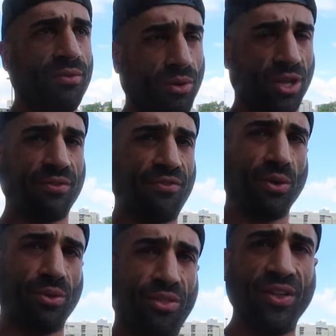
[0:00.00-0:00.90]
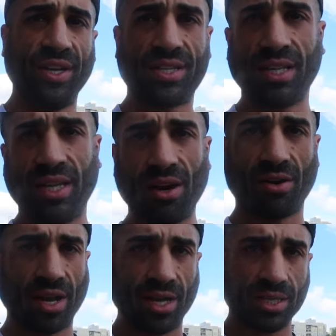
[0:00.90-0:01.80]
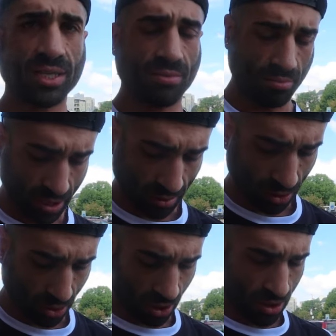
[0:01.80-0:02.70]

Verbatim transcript: well, you can feel the thinness in the air, I guess. But I'm um,